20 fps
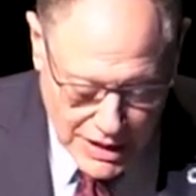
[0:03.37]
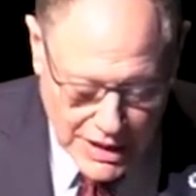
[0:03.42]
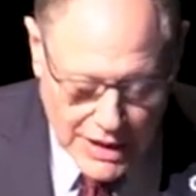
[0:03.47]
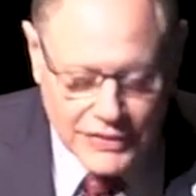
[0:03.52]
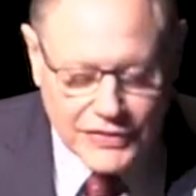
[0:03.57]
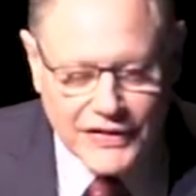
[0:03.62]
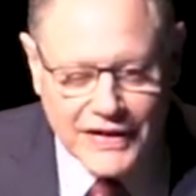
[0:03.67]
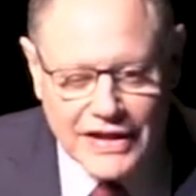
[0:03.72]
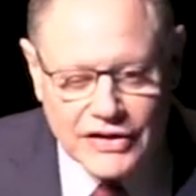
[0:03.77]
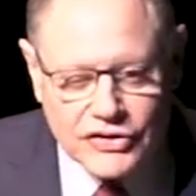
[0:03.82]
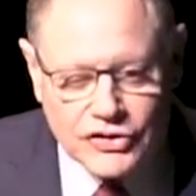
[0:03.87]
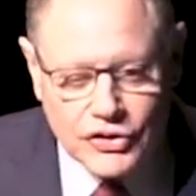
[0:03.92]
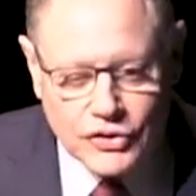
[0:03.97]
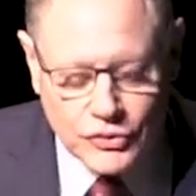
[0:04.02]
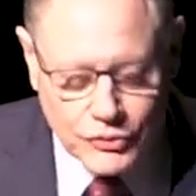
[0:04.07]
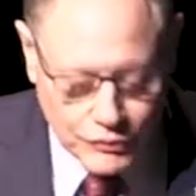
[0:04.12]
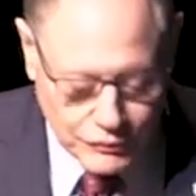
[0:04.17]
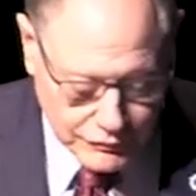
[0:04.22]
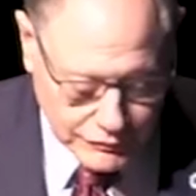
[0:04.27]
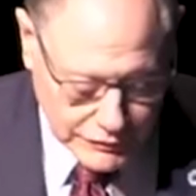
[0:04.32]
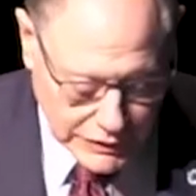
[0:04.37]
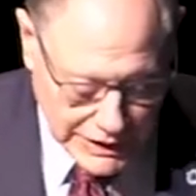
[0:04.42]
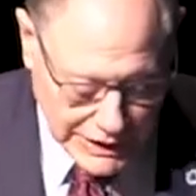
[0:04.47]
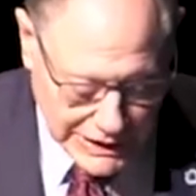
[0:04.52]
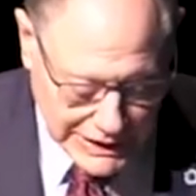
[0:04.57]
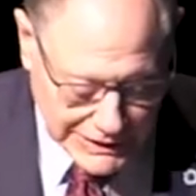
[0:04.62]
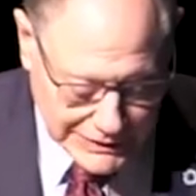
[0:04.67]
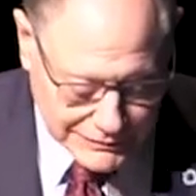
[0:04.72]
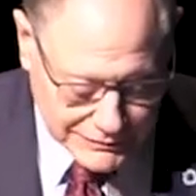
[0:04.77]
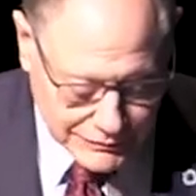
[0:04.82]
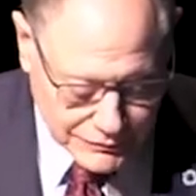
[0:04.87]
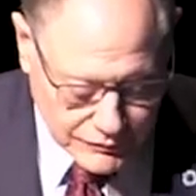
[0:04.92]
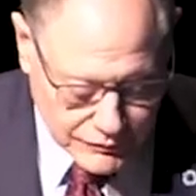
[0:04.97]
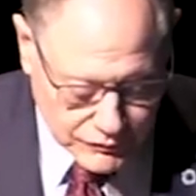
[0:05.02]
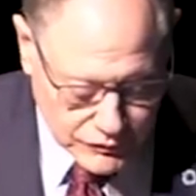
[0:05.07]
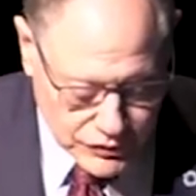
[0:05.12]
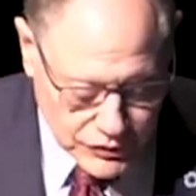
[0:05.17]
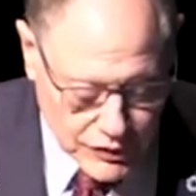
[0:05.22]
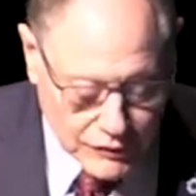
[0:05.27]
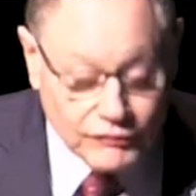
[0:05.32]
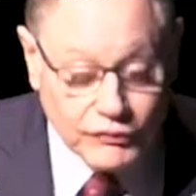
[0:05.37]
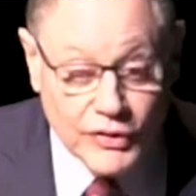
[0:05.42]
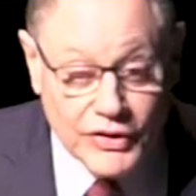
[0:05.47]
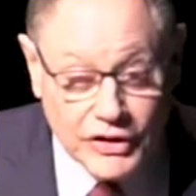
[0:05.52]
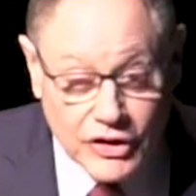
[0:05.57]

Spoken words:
And thank you for